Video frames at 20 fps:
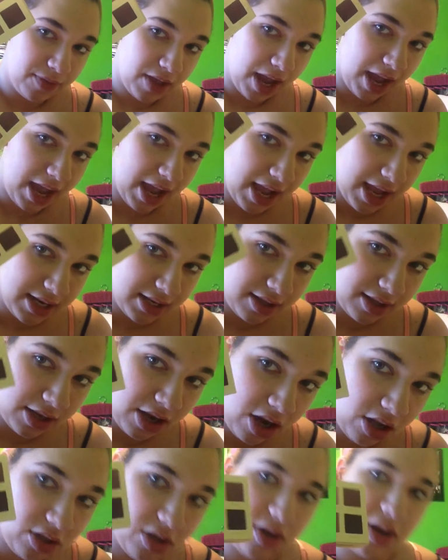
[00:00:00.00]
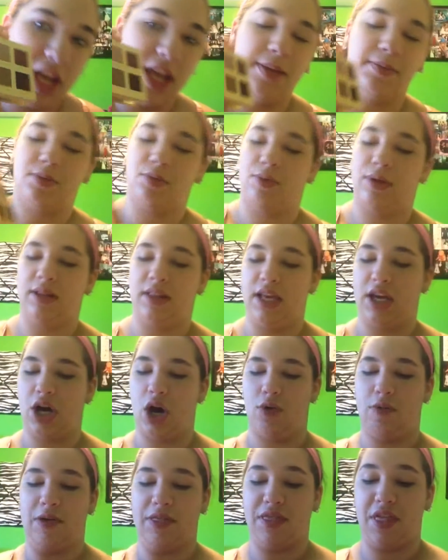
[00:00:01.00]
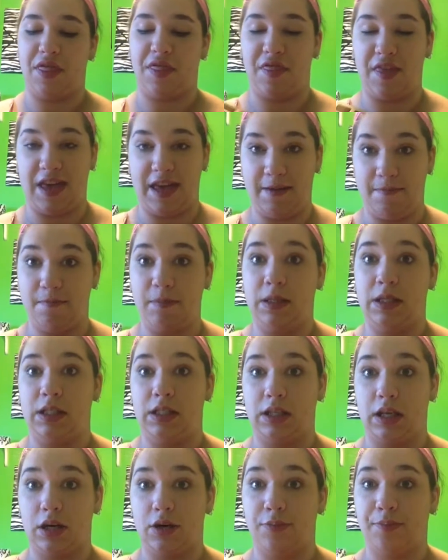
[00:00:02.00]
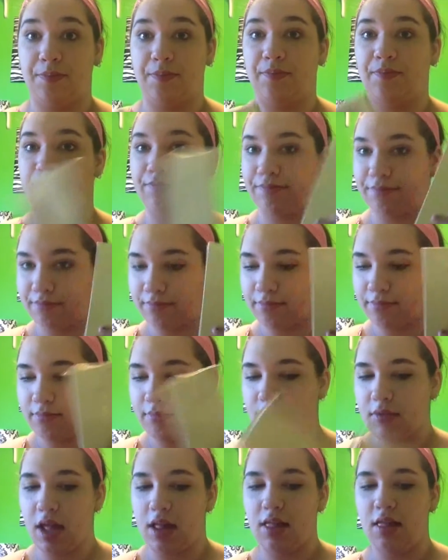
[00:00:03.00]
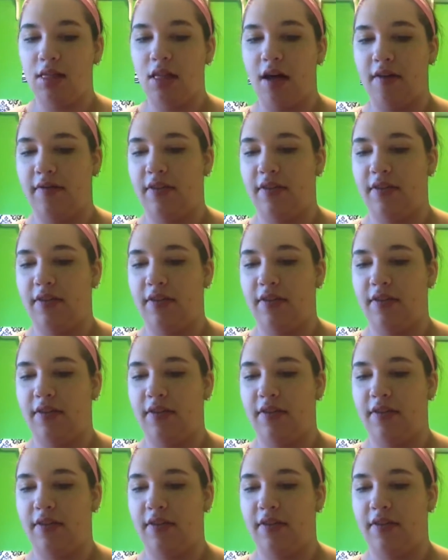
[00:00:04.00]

and the color names really go with the theme, so love